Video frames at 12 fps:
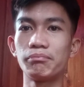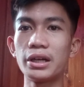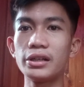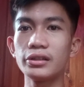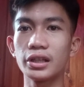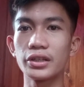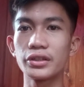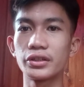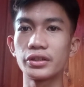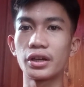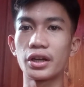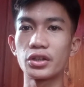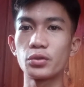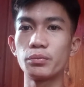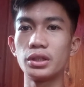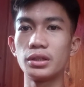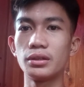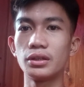Pilot ladder are to
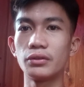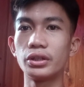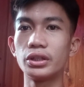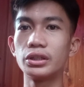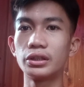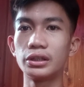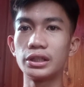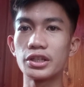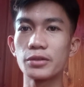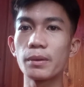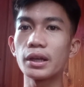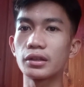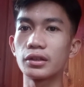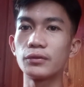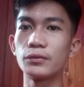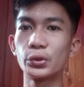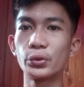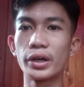be regularly
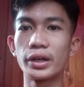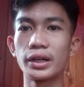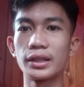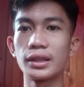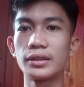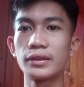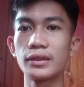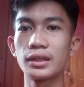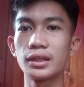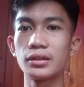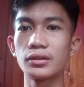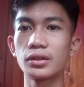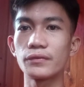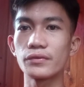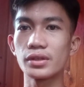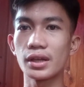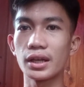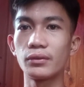inspected for wear and tear
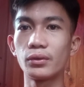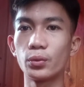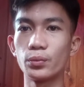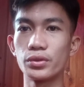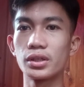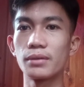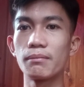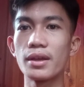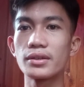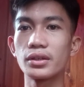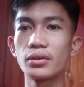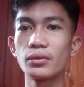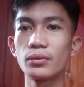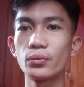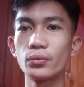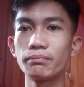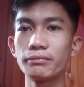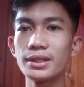of the side ropes,
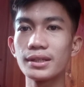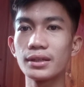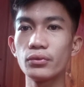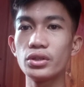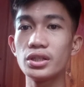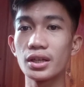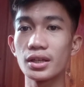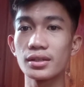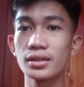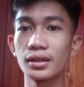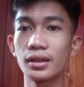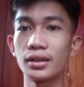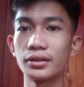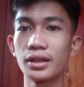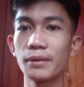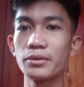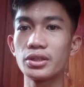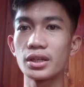missing wedges
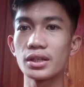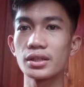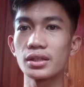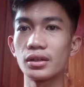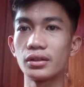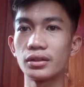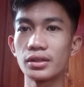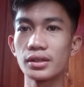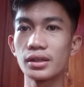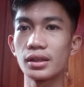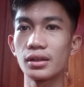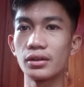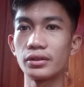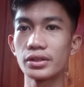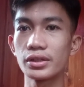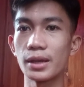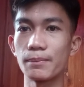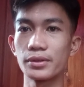and damages on the
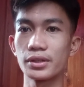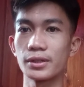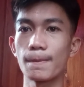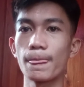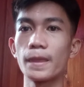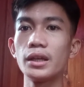steps.